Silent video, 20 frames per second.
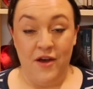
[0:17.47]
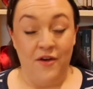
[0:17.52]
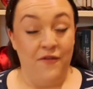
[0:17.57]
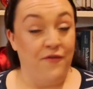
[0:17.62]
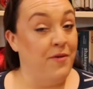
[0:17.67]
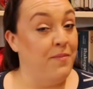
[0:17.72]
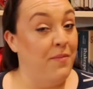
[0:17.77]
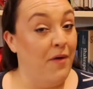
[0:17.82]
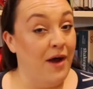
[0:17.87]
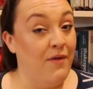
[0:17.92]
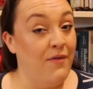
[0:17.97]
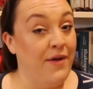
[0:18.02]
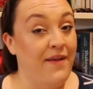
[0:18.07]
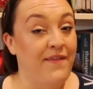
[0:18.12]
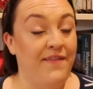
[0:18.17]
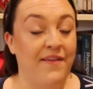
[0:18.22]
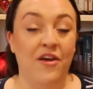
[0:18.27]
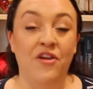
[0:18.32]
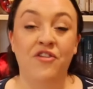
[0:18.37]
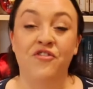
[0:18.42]
From my
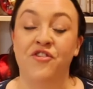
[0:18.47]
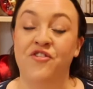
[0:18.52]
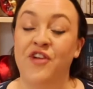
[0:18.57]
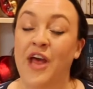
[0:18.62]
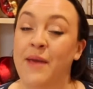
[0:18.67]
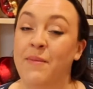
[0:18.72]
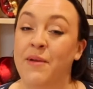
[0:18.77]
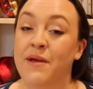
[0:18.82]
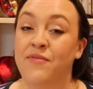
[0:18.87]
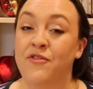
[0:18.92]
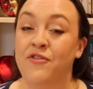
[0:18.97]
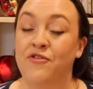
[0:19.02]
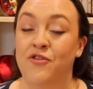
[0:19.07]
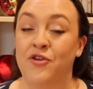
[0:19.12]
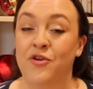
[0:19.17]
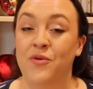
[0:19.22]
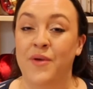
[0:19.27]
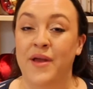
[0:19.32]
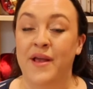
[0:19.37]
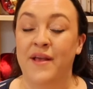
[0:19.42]
research, The Taming of the
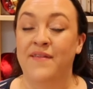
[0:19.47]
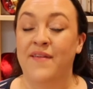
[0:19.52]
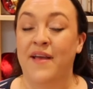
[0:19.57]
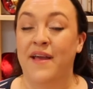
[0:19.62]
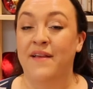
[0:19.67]
Shrew is